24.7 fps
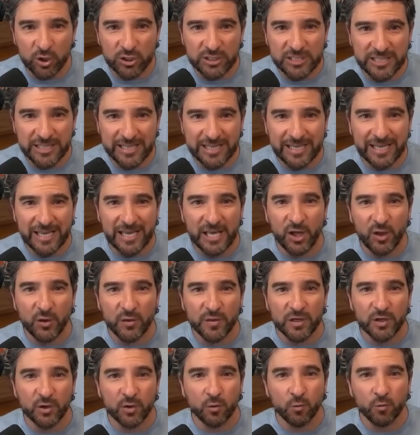to get
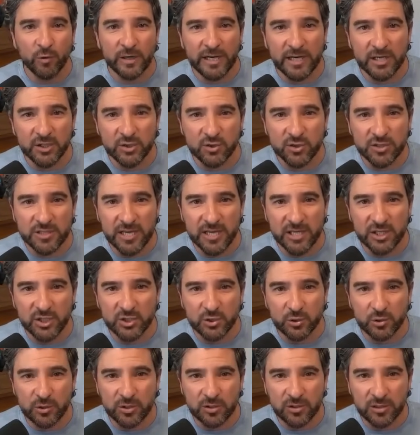healthy or re-injures that
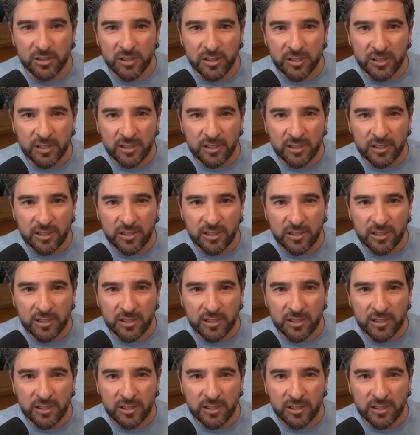shoulder,